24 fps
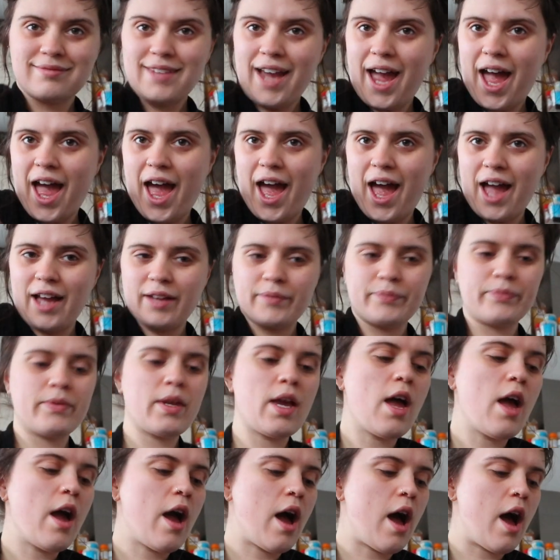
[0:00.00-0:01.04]
Hey,
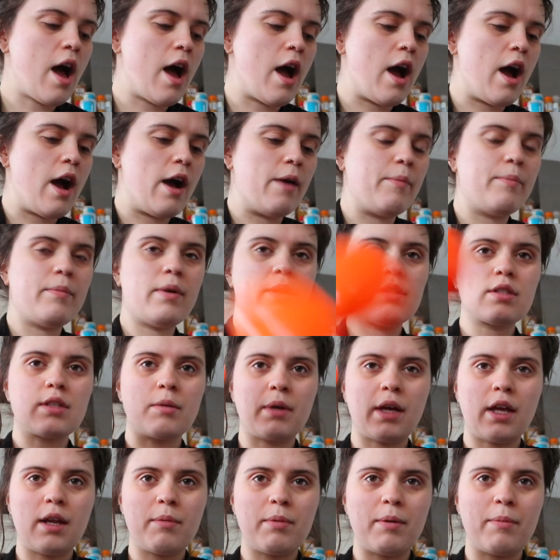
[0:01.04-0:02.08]
so I'm
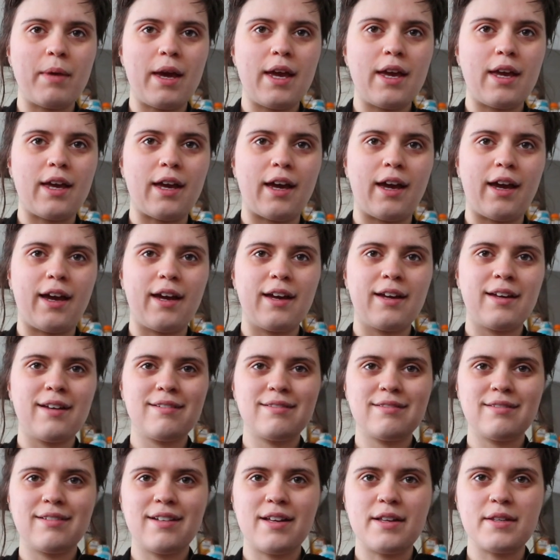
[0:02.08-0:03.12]
gonna be making
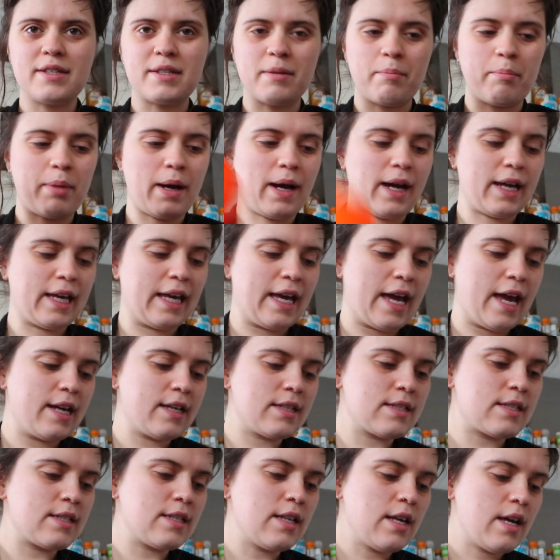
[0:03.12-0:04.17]
some
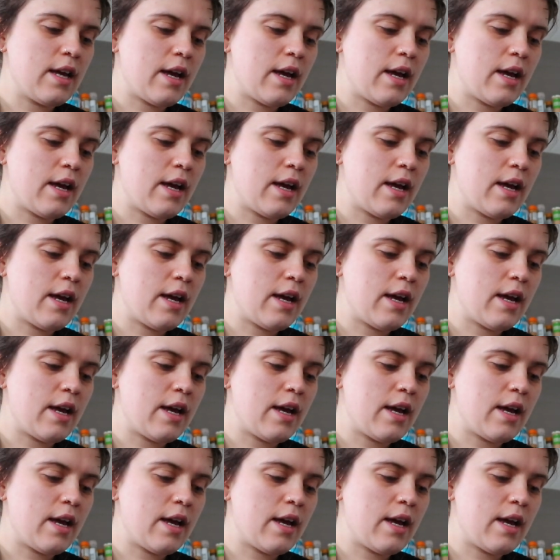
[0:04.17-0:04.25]
pancakes.